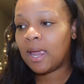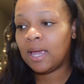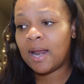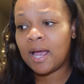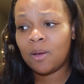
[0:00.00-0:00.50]

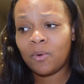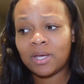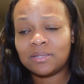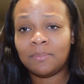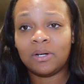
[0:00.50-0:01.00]
And I can work
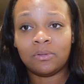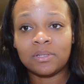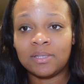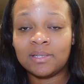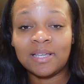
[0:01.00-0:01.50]
as a medical
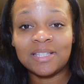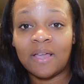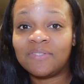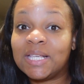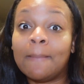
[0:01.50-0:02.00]
assistant because
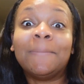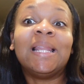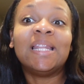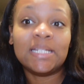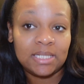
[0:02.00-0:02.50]
I've seen
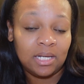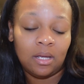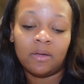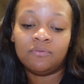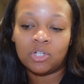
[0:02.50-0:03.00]

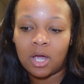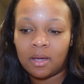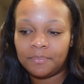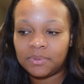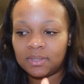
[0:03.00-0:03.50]
plenty of
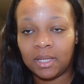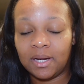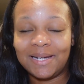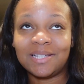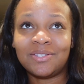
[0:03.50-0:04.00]
jobs there.
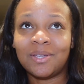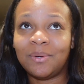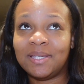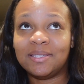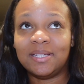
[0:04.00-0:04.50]
And it's so
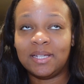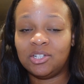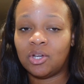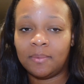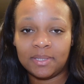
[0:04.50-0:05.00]
easy to get a
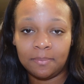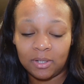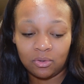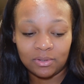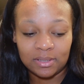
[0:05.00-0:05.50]
job as a
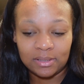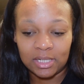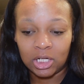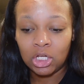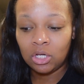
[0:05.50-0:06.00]
medical
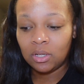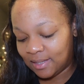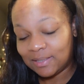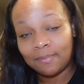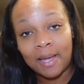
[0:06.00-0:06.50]
assistant.
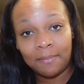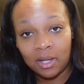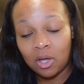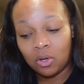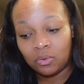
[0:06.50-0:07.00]
That's my
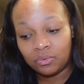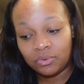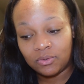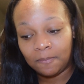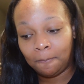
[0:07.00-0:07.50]

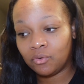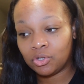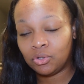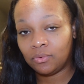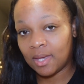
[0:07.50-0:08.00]
goals for
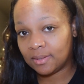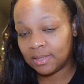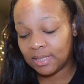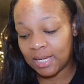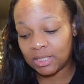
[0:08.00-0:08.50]

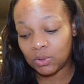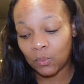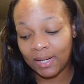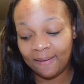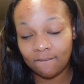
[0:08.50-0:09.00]

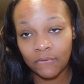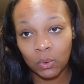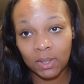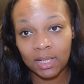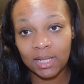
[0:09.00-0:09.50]

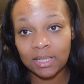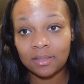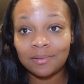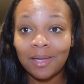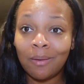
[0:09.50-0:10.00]
2024
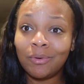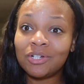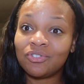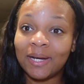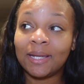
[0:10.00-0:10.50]
is
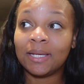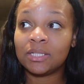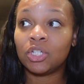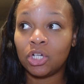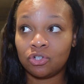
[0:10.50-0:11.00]
trying to get
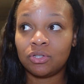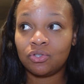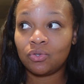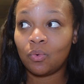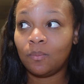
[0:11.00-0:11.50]
into nursing
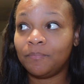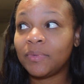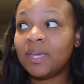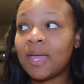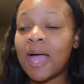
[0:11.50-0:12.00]
school.
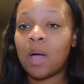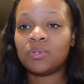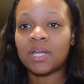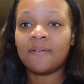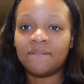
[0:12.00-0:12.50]
I
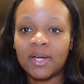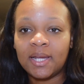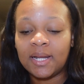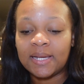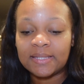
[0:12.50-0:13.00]
wish I could find an